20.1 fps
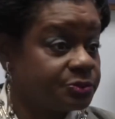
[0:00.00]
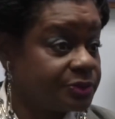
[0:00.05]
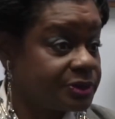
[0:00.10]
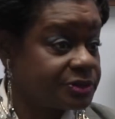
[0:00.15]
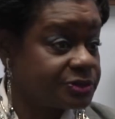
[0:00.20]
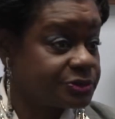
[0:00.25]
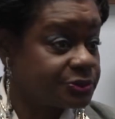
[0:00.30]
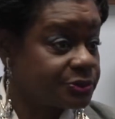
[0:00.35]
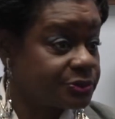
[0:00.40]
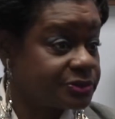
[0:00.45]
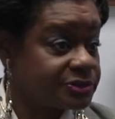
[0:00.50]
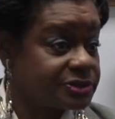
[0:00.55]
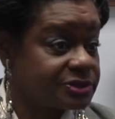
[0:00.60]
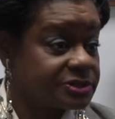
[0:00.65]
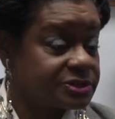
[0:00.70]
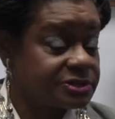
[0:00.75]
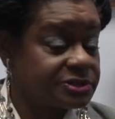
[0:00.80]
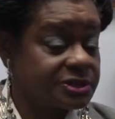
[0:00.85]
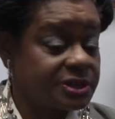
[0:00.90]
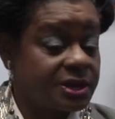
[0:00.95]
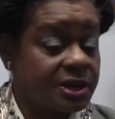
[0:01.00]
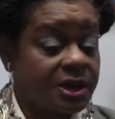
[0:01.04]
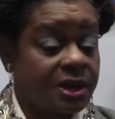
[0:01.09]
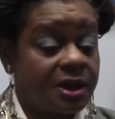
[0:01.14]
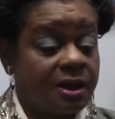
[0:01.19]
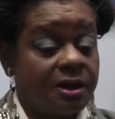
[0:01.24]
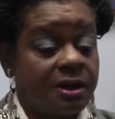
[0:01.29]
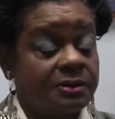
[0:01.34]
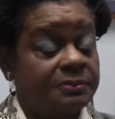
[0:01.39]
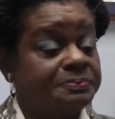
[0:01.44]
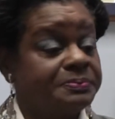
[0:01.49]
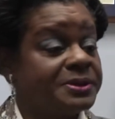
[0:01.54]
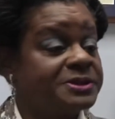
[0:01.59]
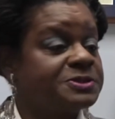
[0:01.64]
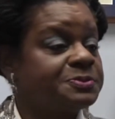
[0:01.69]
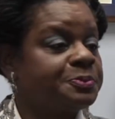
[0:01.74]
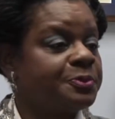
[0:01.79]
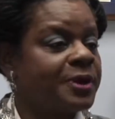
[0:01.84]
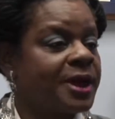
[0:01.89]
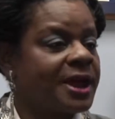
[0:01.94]
resources on
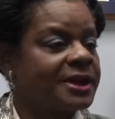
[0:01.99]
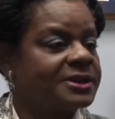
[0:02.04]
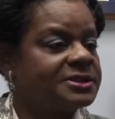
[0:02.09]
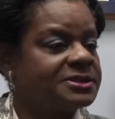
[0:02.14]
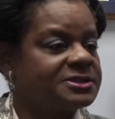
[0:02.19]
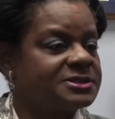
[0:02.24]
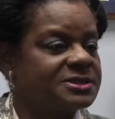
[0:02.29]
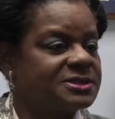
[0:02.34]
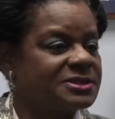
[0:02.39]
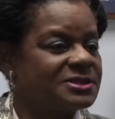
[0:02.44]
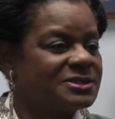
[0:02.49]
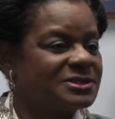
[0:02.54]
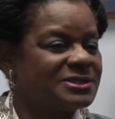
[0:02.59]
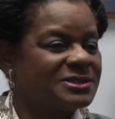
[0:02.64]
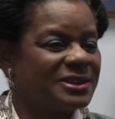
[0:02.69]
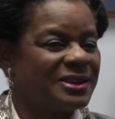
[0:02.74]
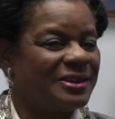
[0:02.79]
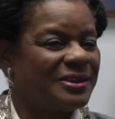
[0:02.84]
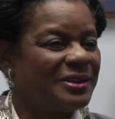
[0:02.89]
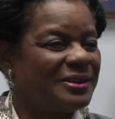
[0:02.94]
best practices